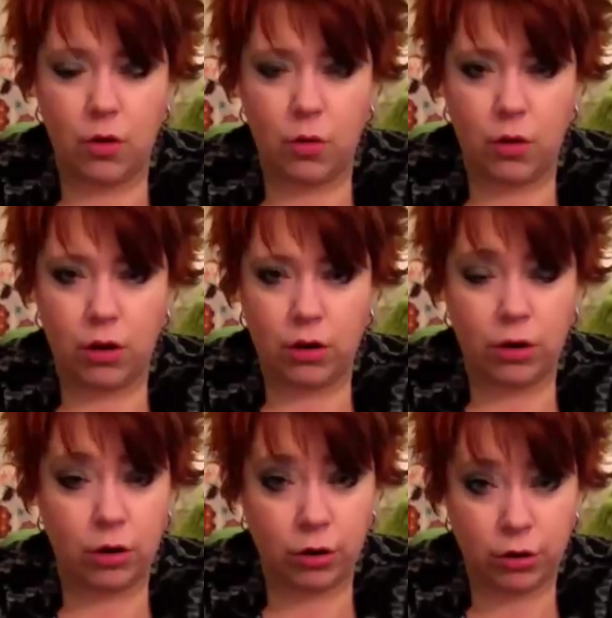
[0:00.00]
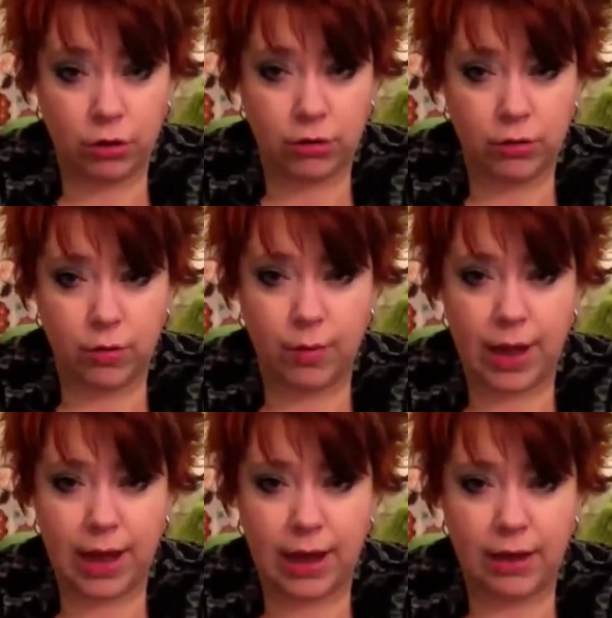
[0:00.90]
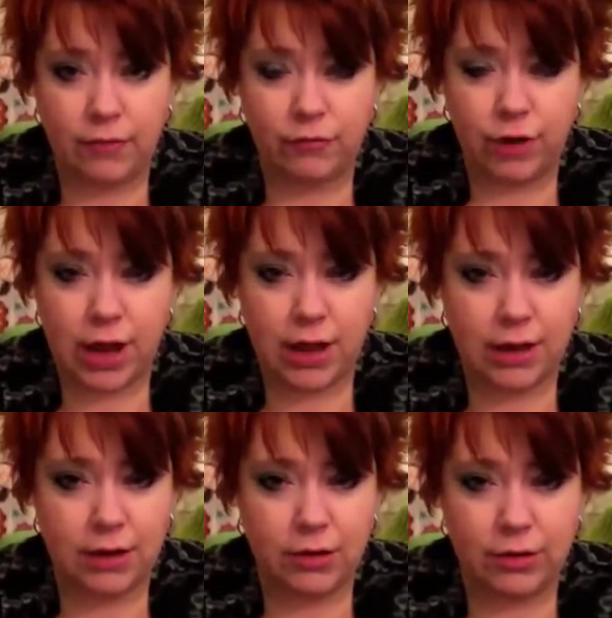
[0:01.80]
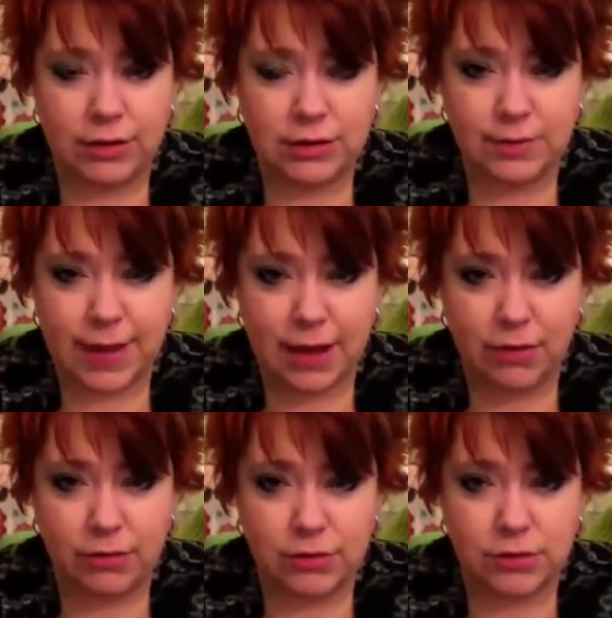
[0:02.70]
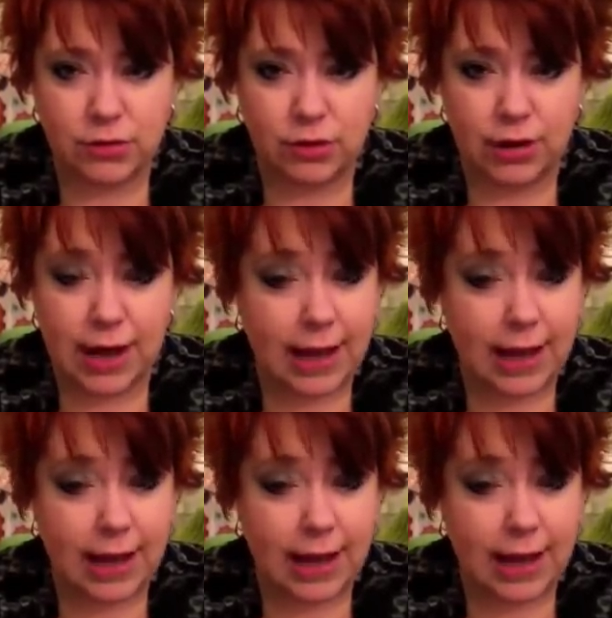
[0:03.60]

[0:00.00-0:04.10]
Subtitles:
or hurt by a friend or a spouse or an